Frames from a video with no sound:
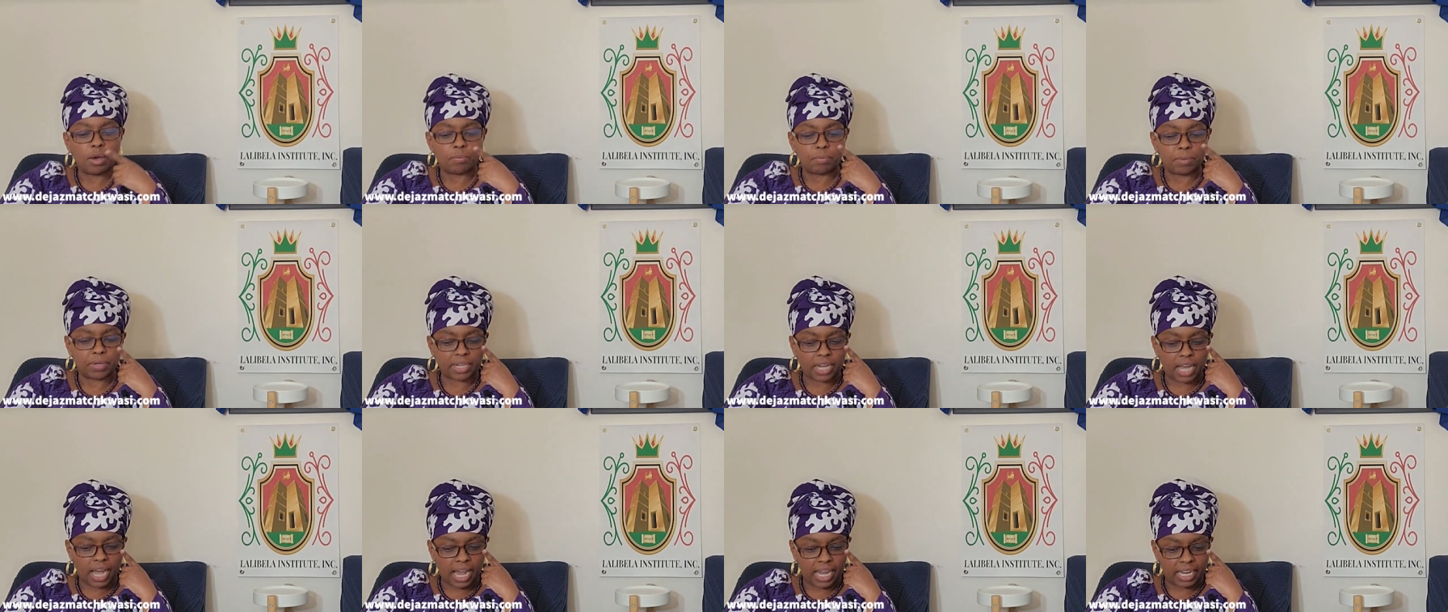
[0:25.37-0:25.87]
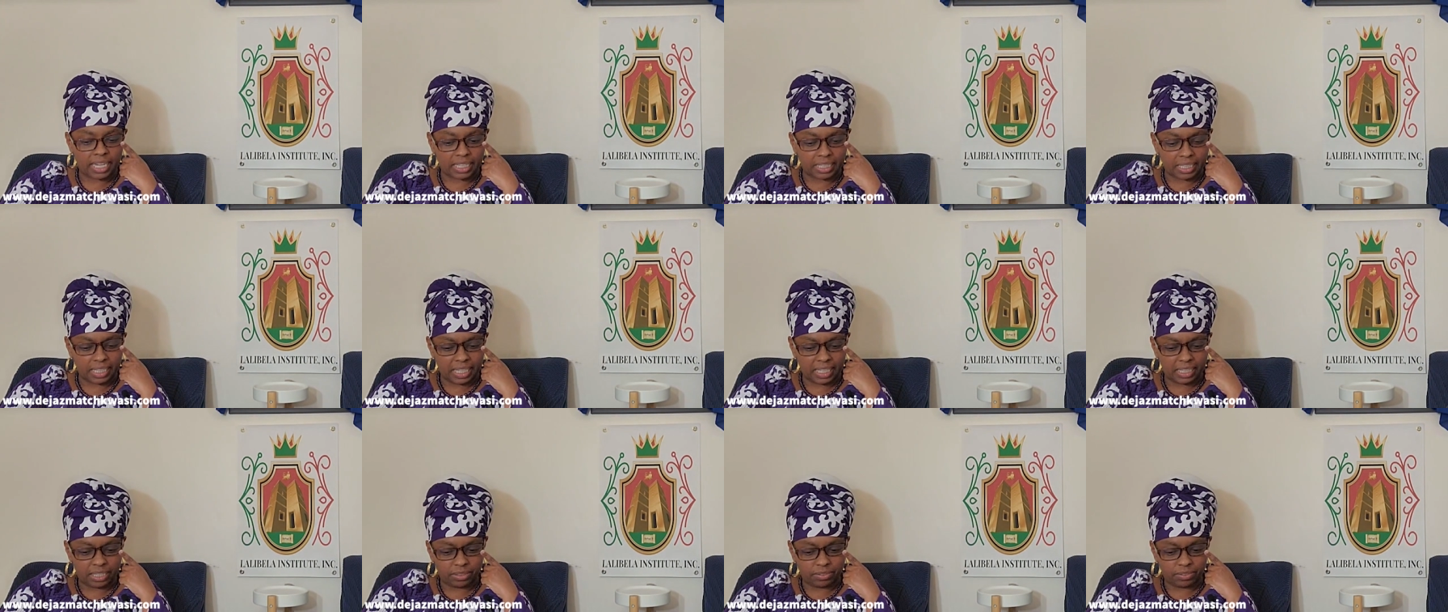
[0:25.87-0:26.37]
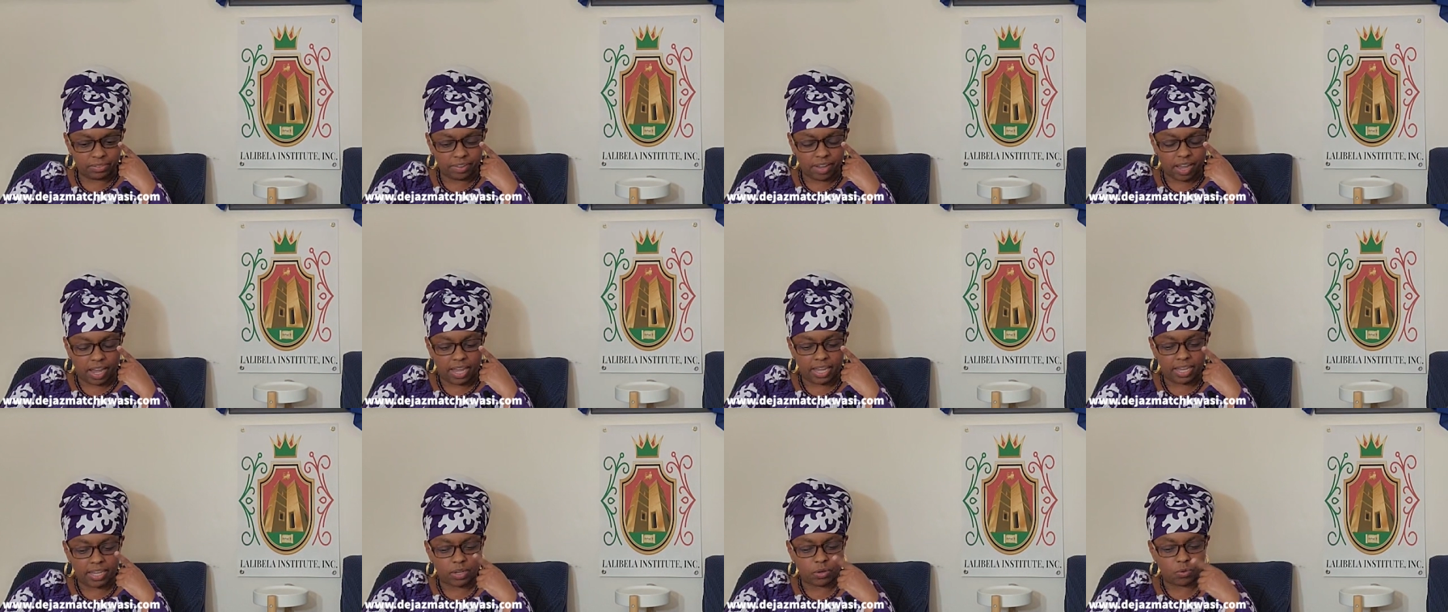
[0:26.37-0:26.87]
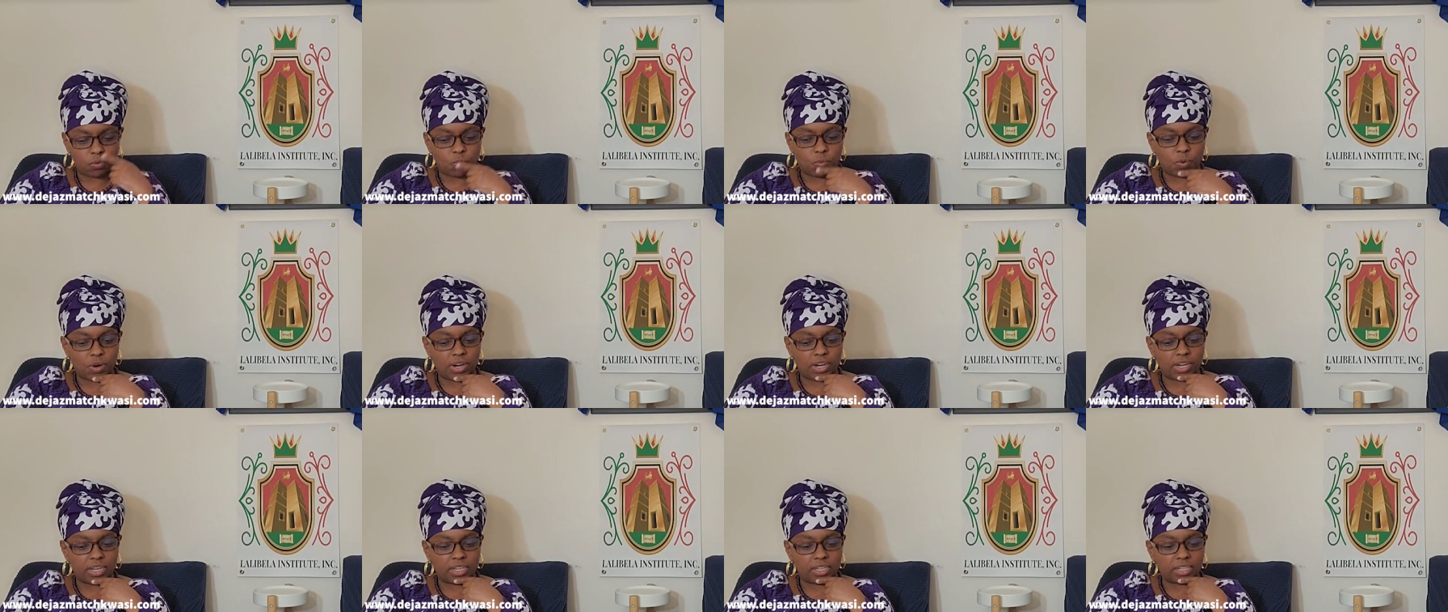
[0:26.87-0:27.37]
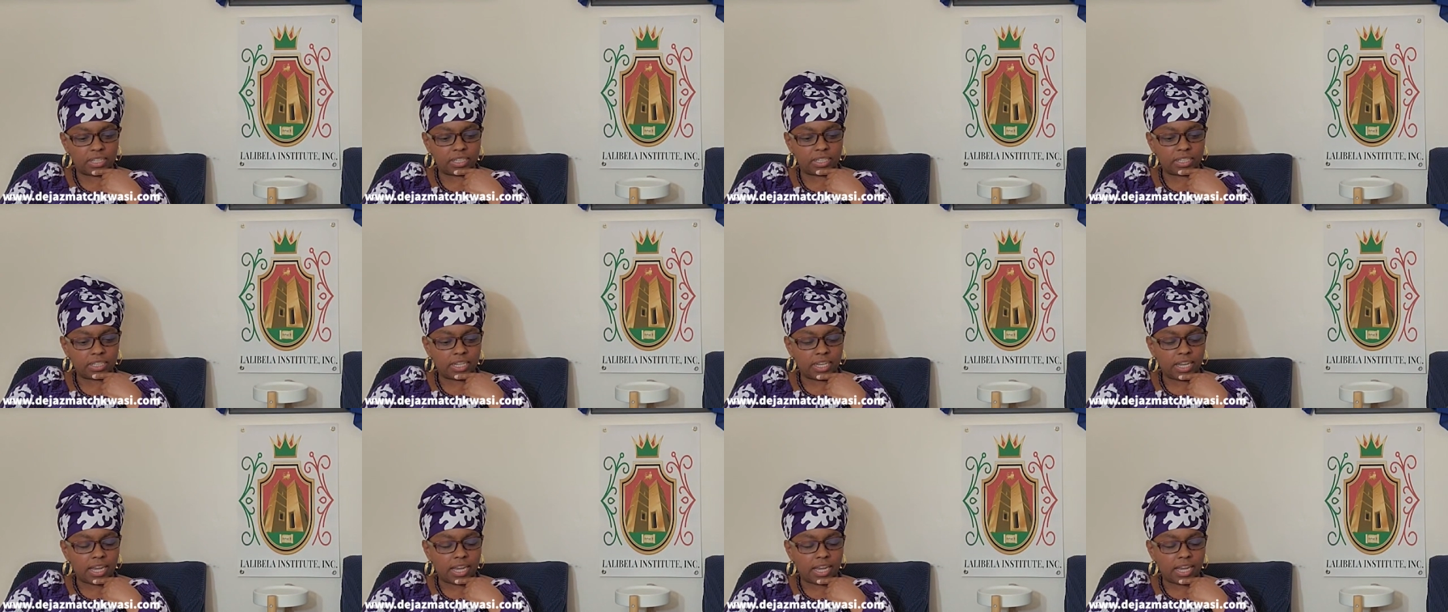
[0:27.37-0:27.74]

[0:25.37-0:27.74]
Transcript: but identifying what